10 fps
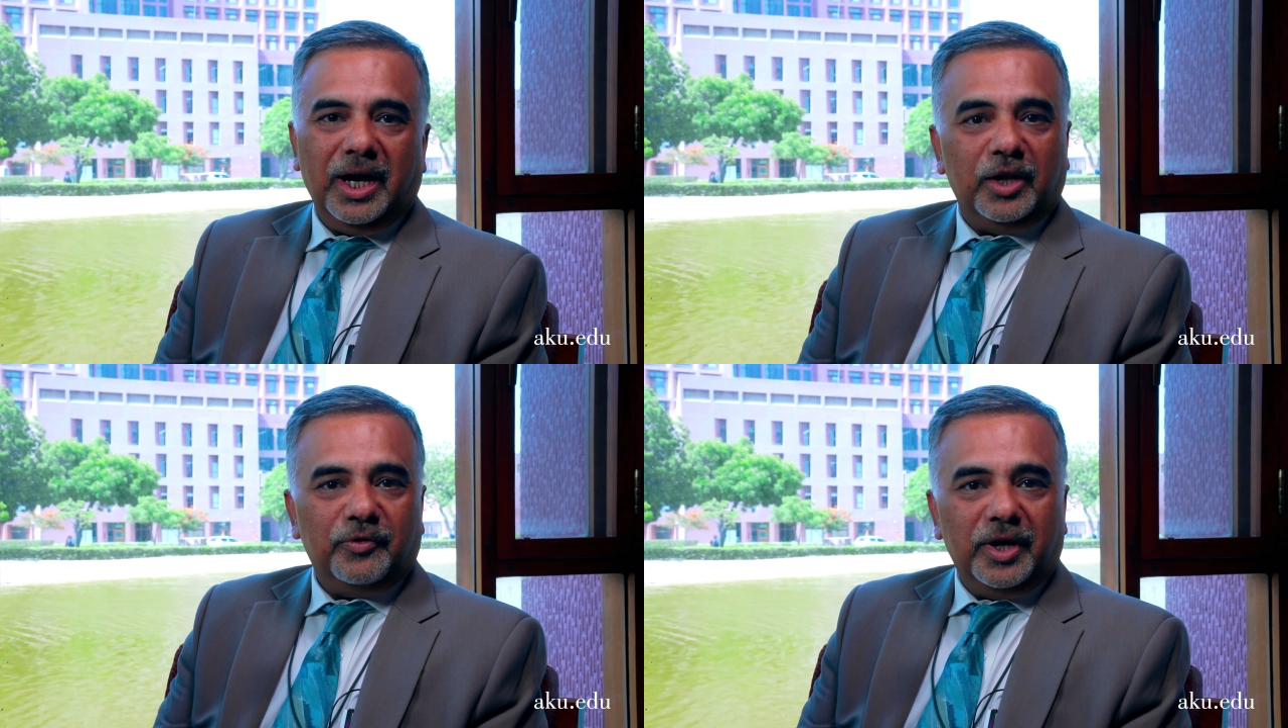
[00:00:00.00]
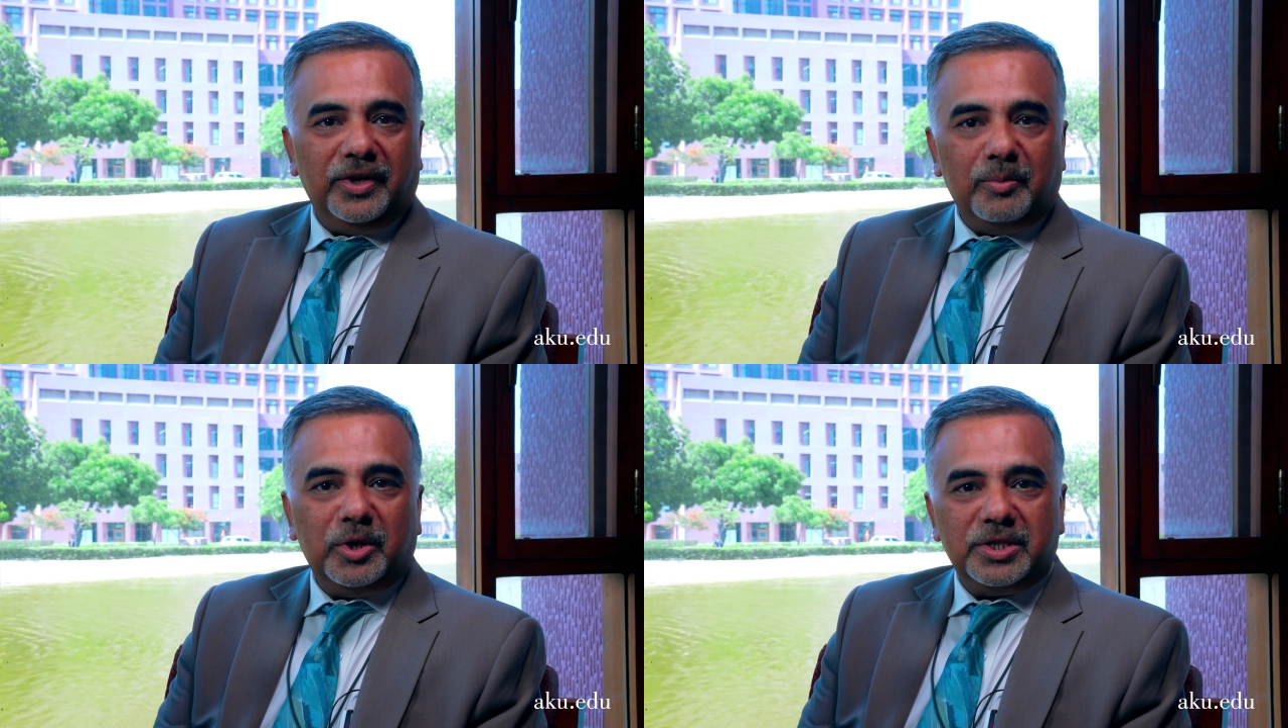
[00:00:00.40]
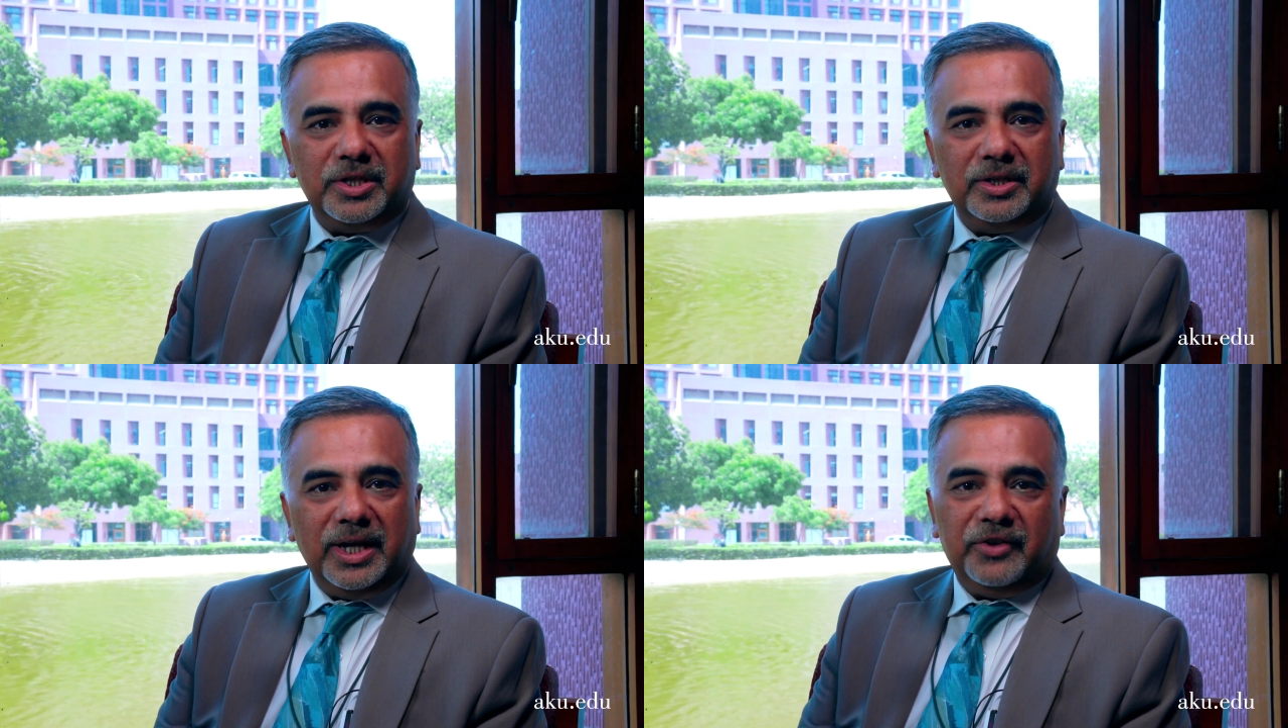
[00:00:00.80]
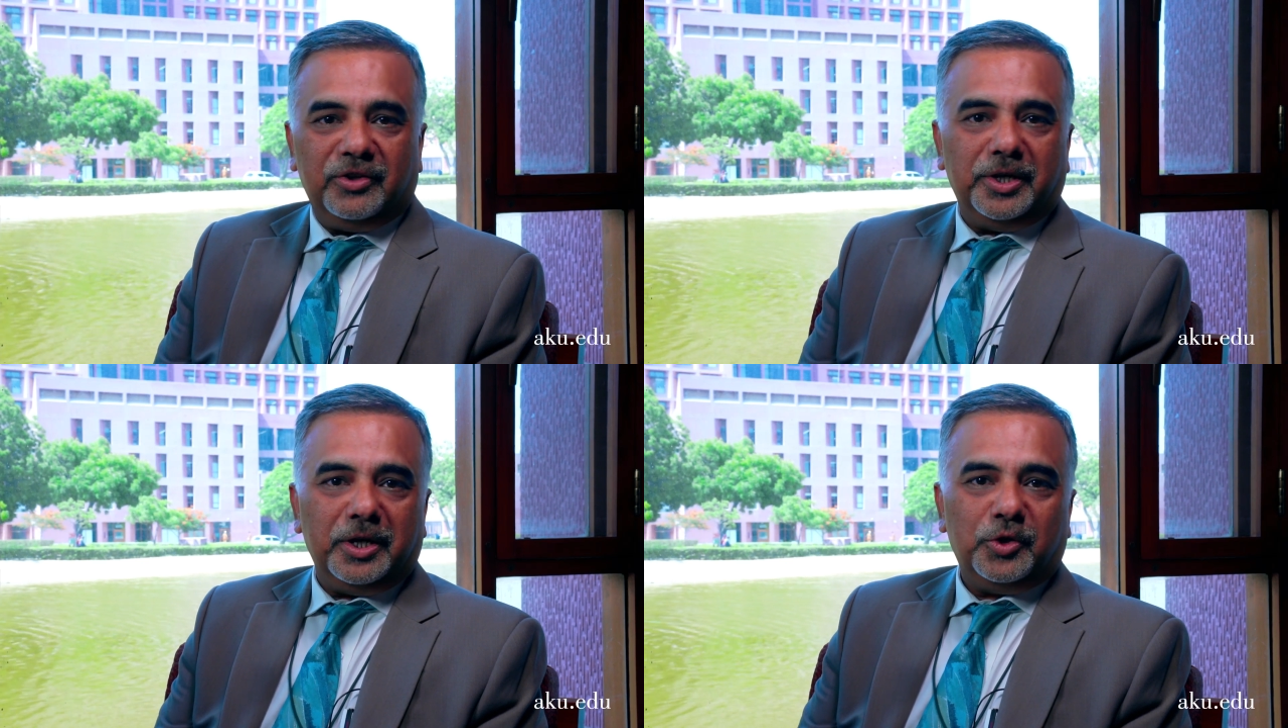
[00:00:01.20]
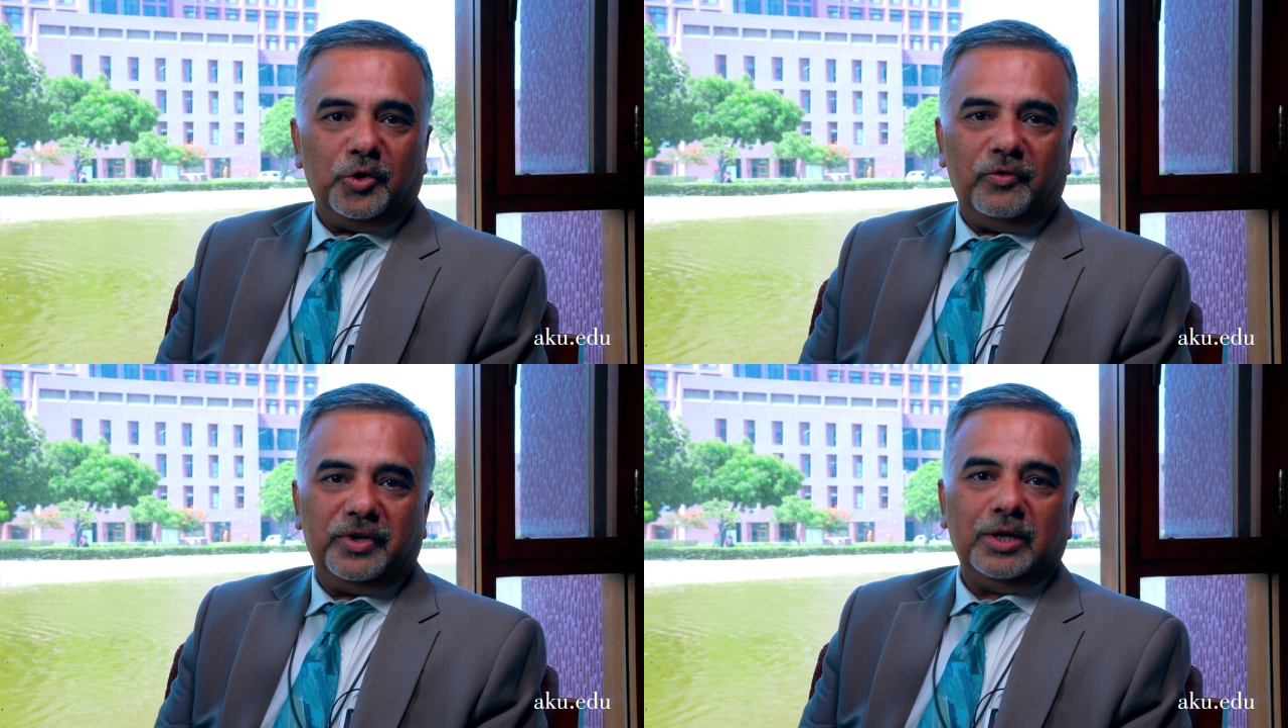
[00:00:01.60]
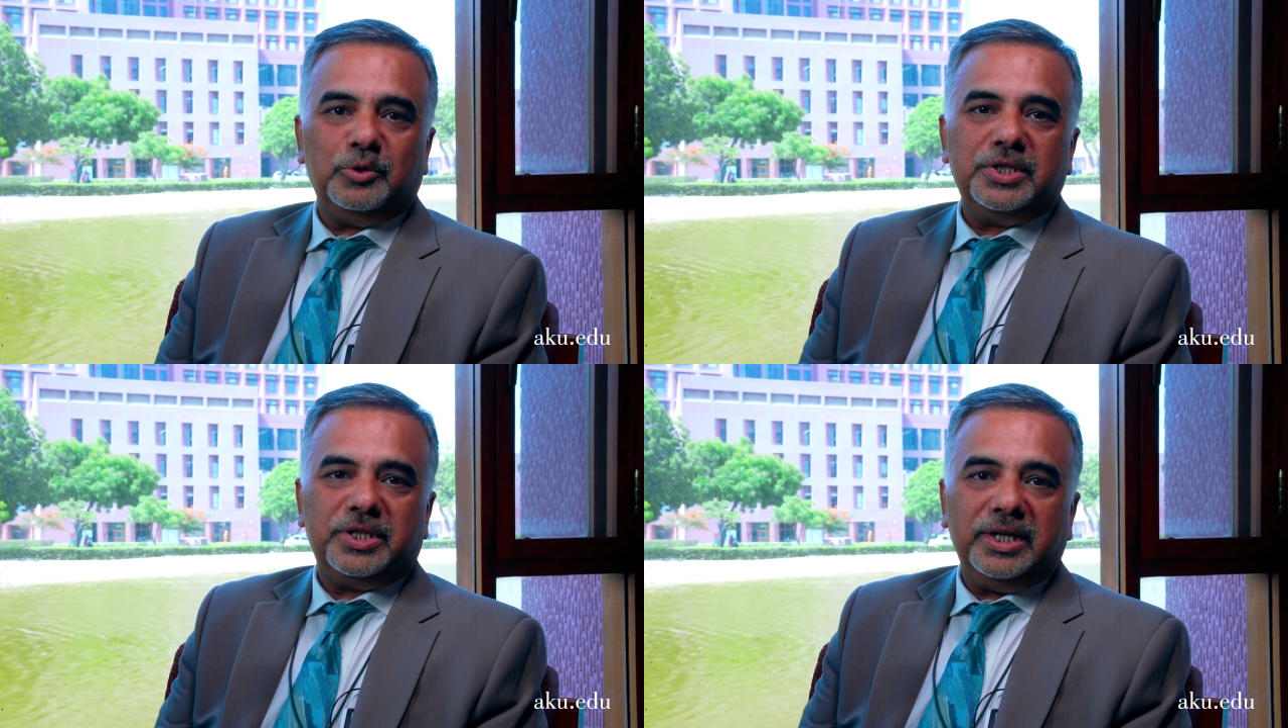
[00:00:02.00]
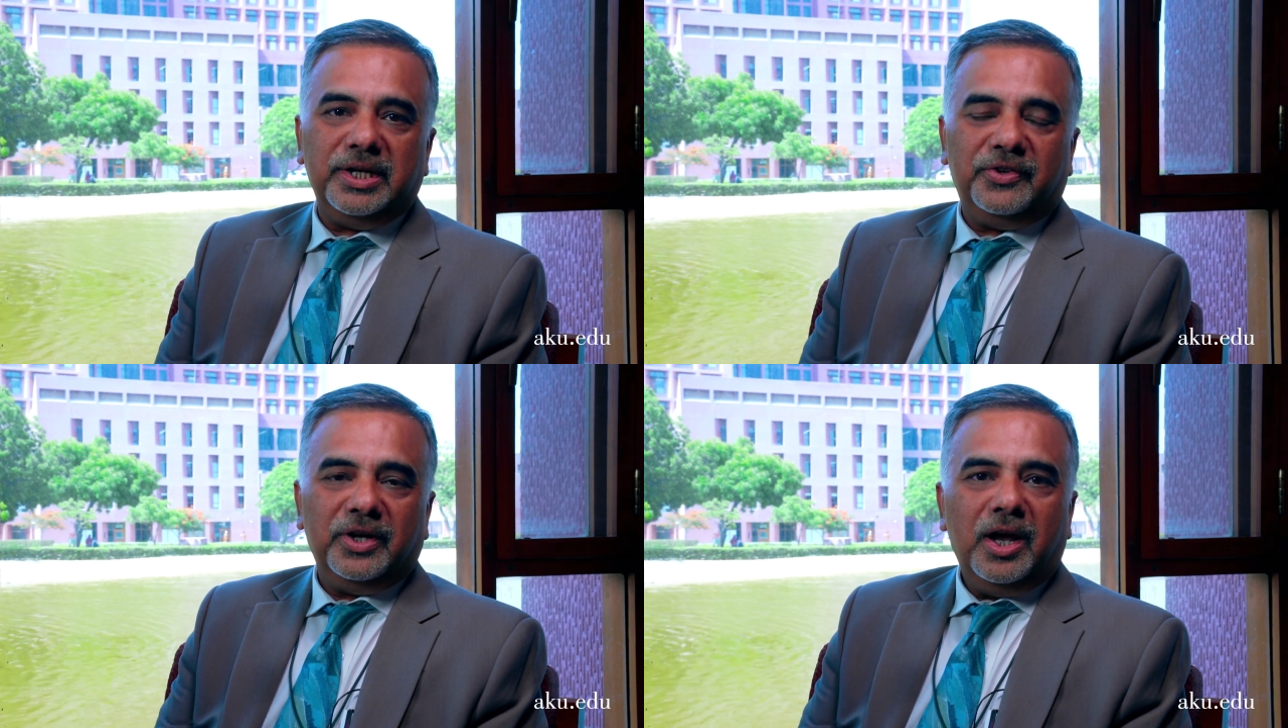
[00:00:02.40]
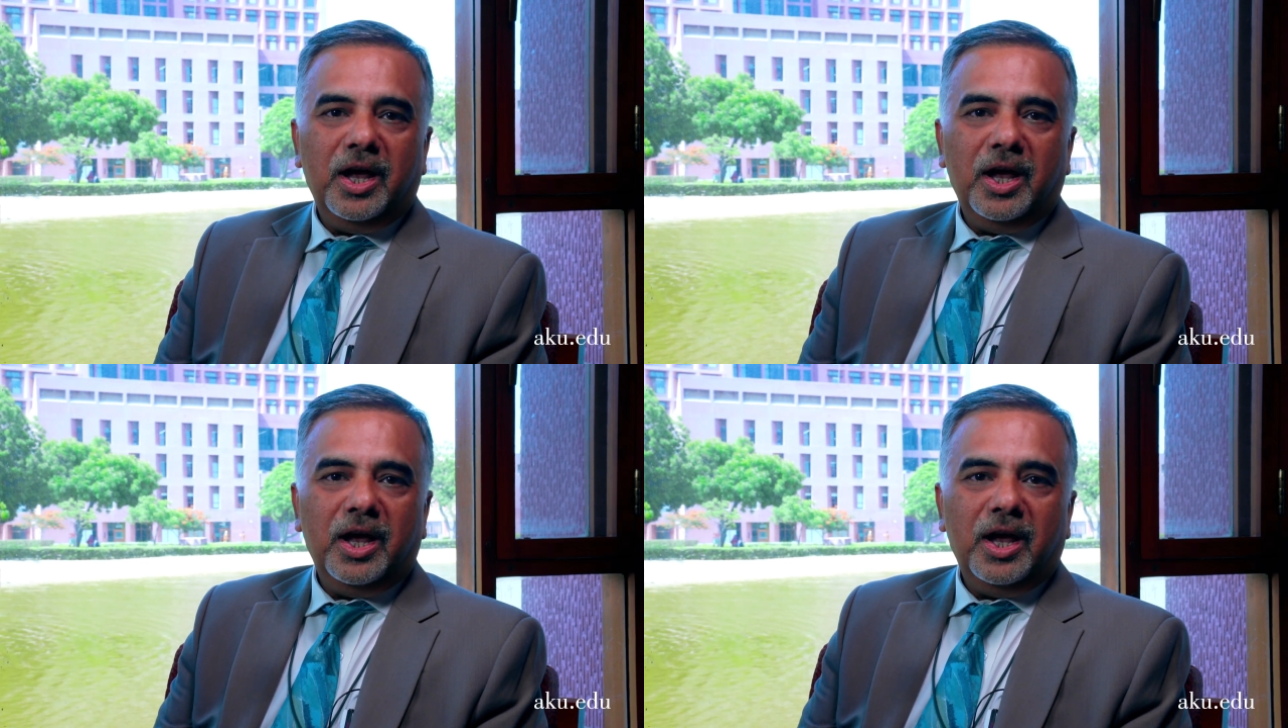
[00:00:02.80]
As far as I'm concerned, as the director of graduate studies,